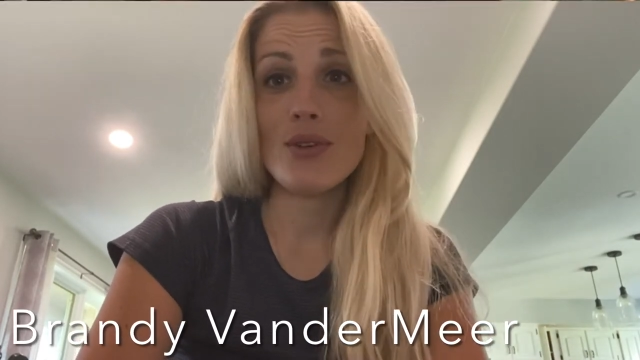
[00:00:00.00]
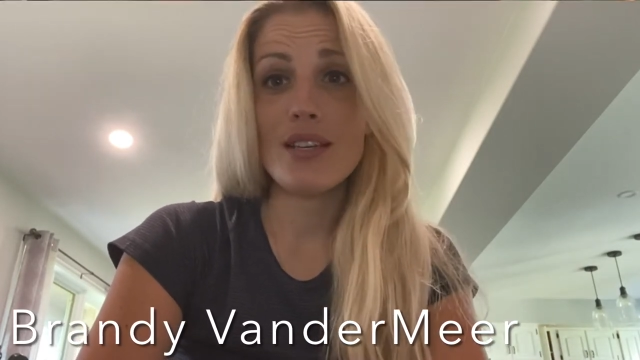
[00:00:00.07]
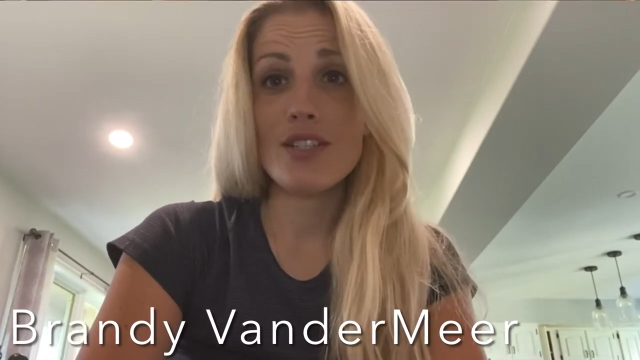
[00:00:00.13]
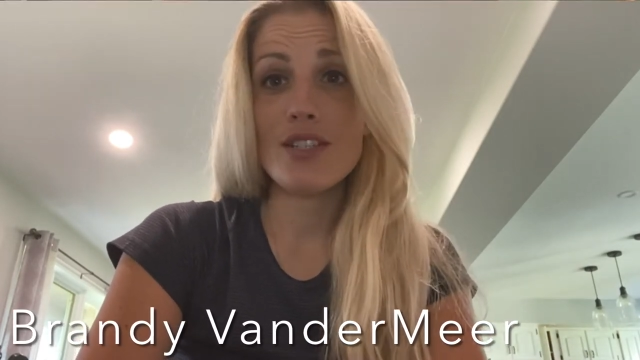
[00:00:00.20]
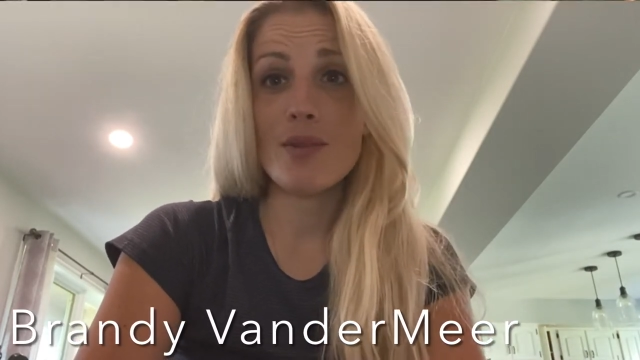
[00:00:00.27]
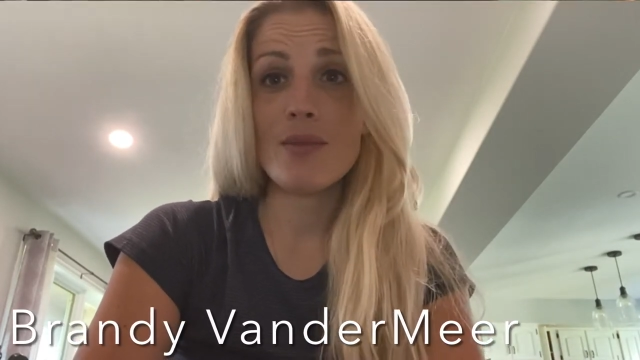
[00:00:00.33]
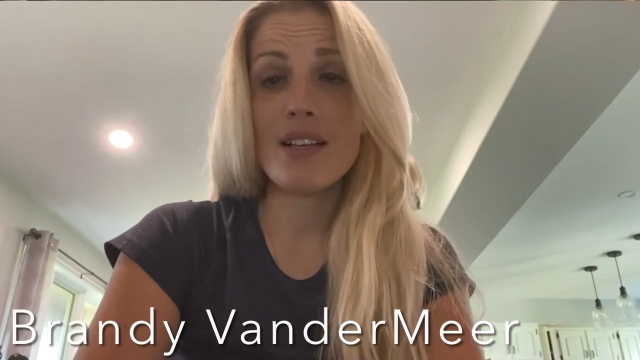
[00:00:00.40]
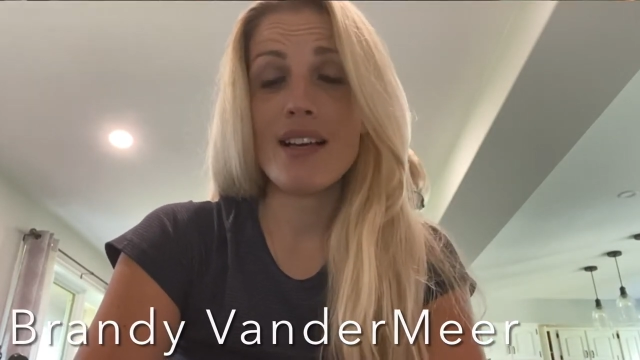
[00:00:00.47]

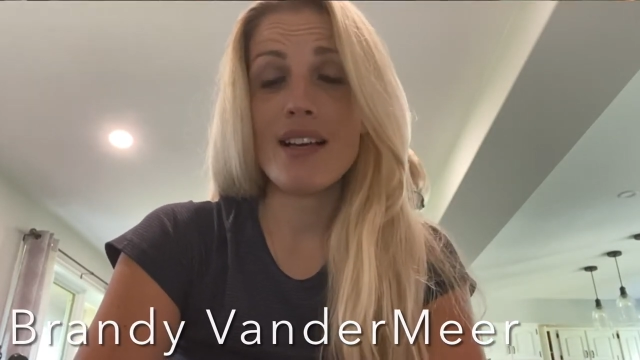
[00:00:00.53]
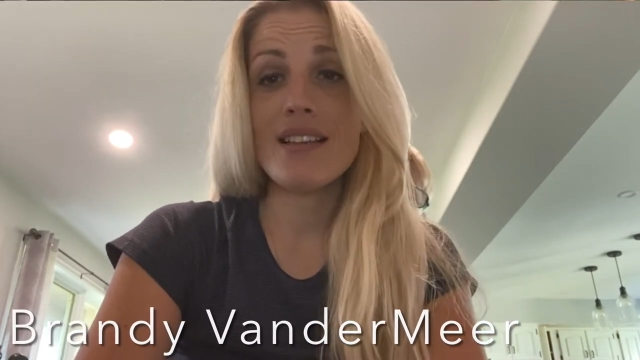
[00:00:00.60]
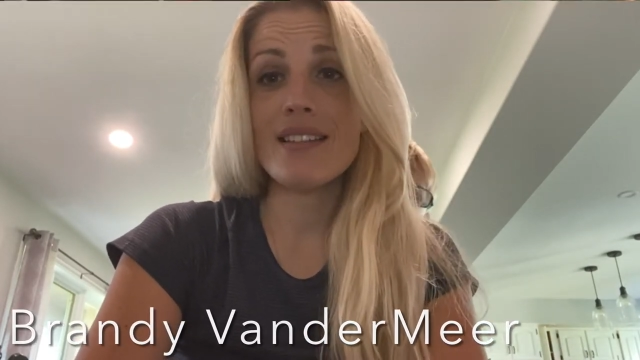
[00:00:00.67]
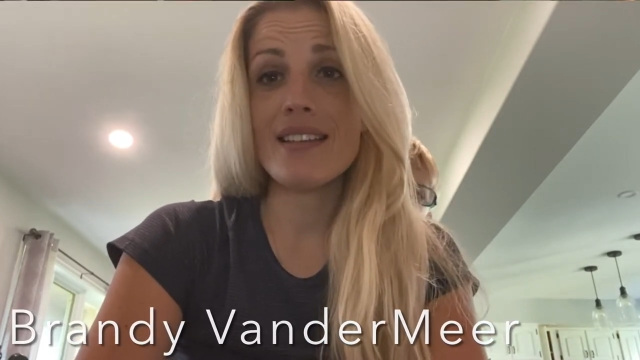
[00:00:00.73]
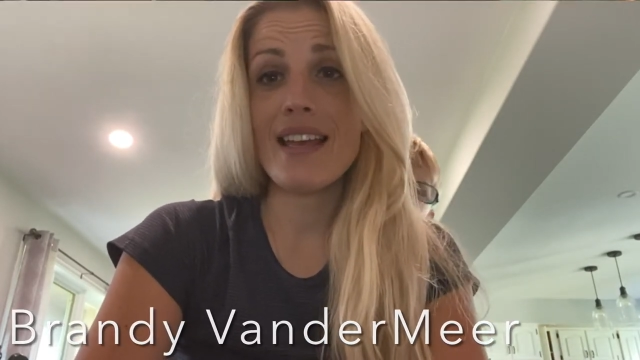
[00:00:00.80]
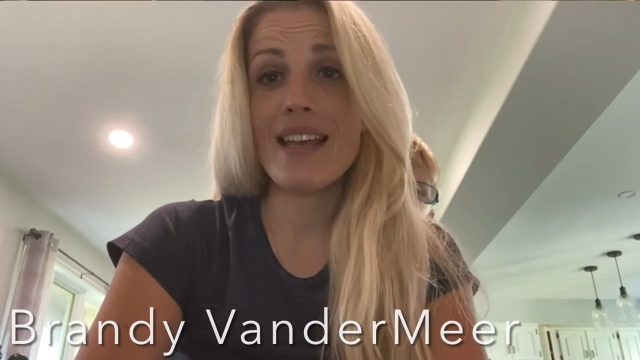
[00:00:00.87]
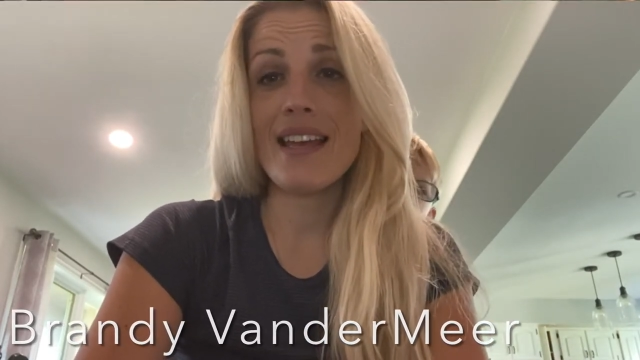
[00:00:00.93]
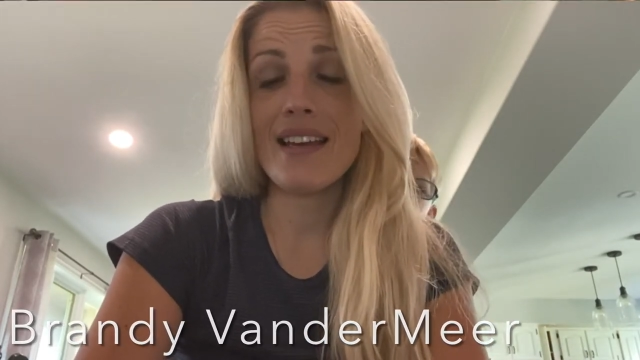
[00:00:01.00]
joint gym
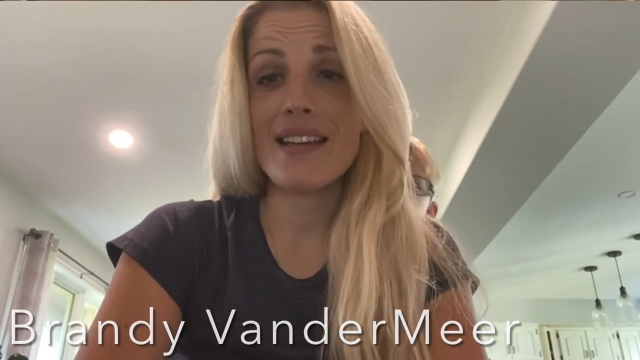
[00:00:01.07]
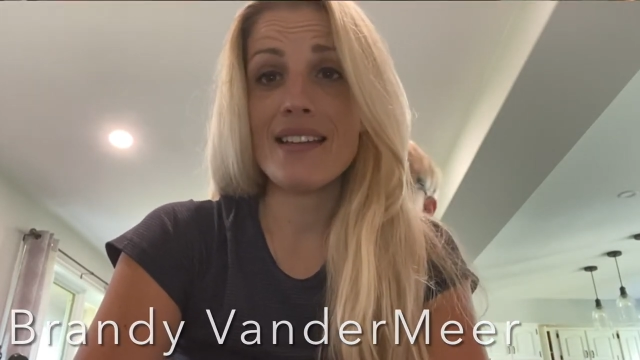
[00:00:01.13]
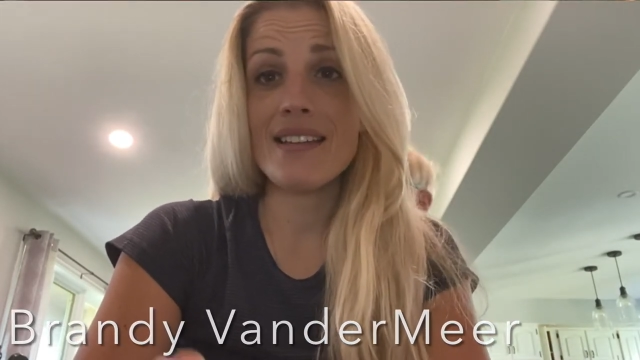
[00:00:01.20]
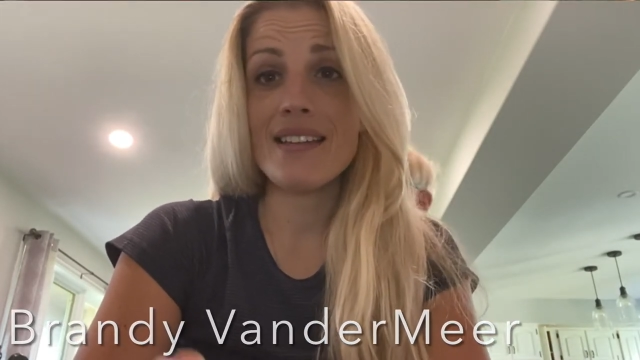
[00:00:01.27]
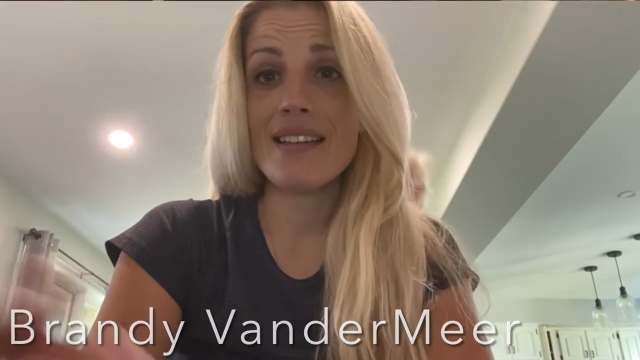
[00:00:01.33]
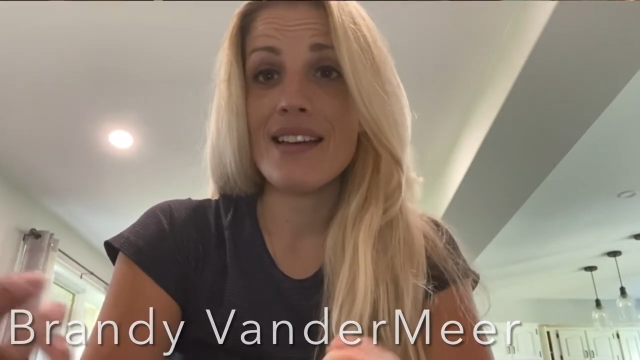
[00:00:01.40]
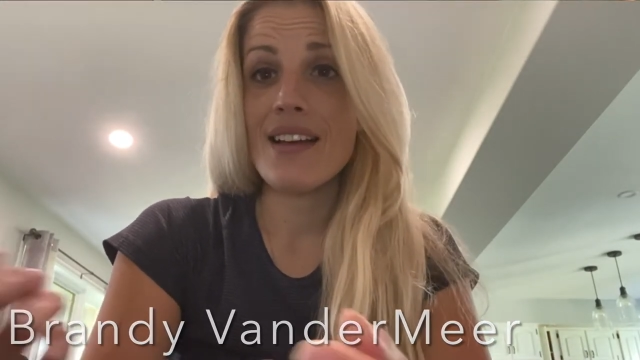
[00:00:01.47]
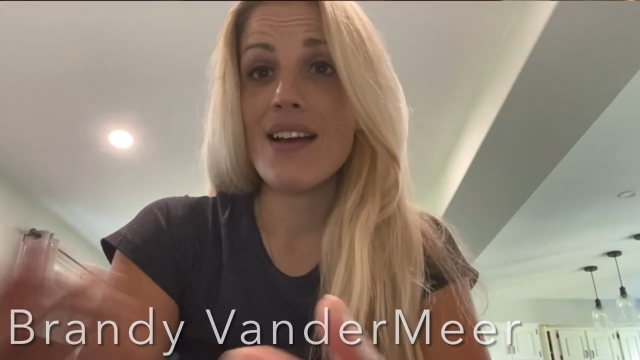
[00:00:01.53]
class, and